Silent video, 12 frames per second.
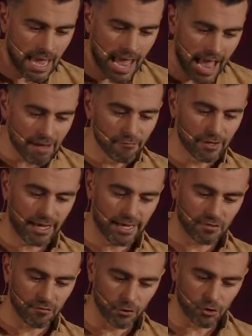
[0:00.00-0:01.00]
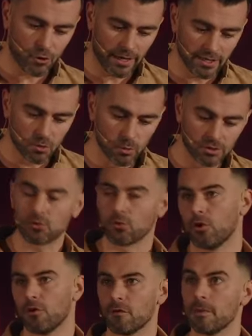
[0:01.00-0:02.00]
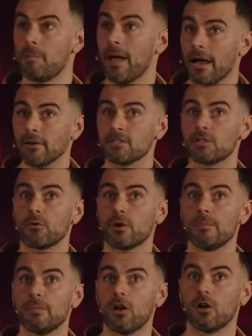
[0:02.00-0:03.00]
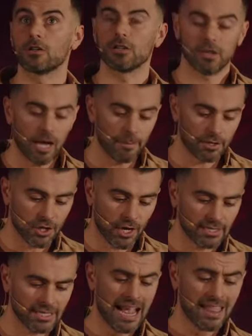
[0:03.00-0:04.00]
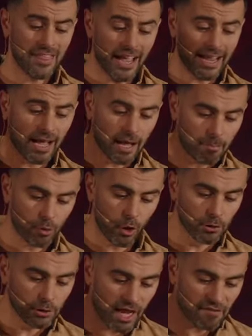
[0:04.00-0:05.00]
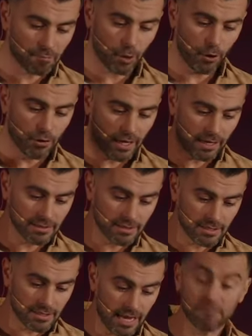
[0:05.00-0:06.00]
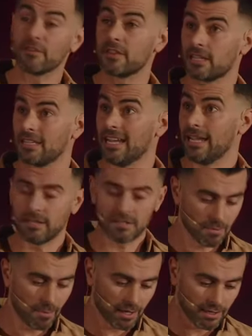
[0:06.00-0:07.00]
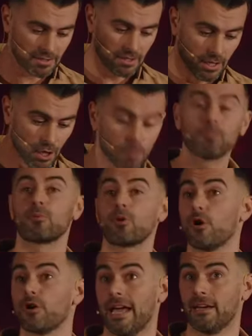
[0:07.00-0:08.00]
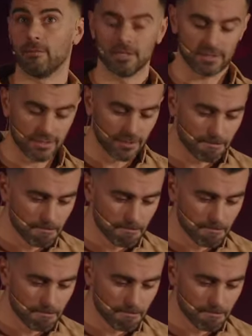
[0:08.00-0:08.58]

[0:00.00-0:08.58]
advocates for Australia's withdrawal from the Paris Agreement on climate change. They are pro life, pro guns, and for the Canadians among us, pro cannabis.